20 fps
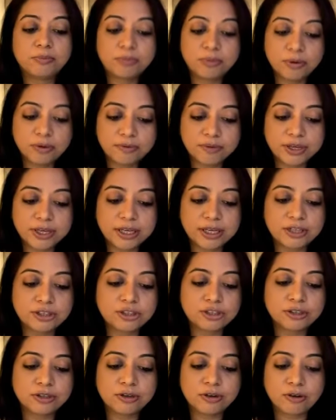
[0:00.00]

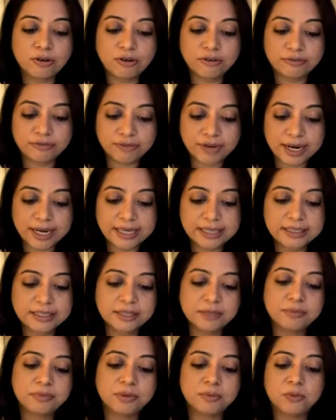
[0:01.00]
provocation of
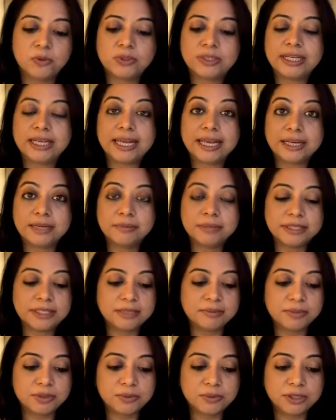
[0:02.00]
rioting, promoting
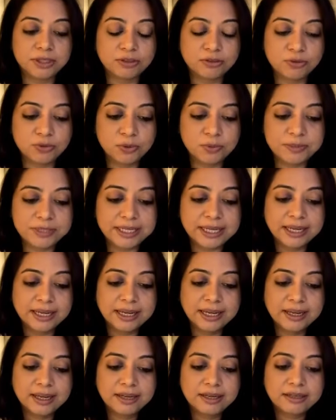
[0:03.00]
enmity between groups,
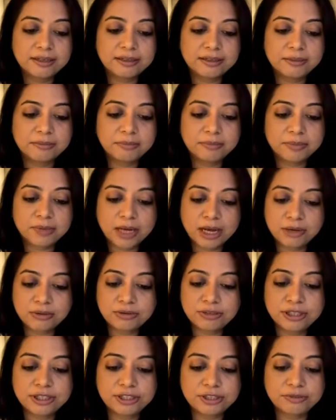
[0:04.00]

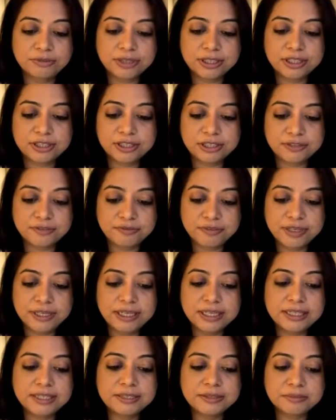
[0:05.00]
outraging religious
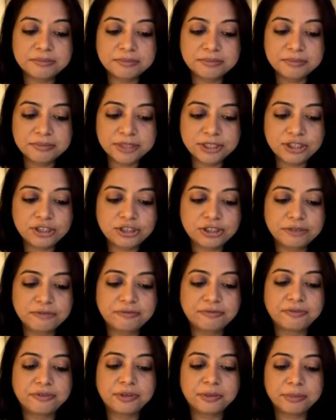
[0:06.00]
feelings,
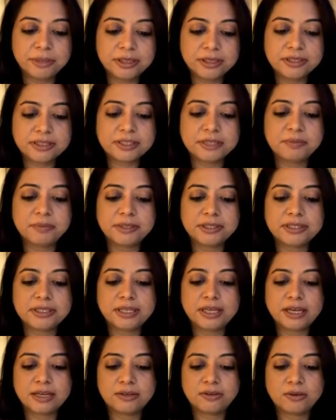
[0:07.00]
mischief, criminal
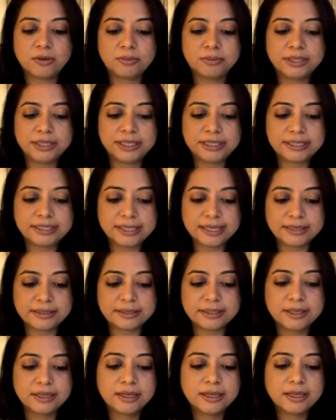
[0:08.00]
conspiracy and common intent.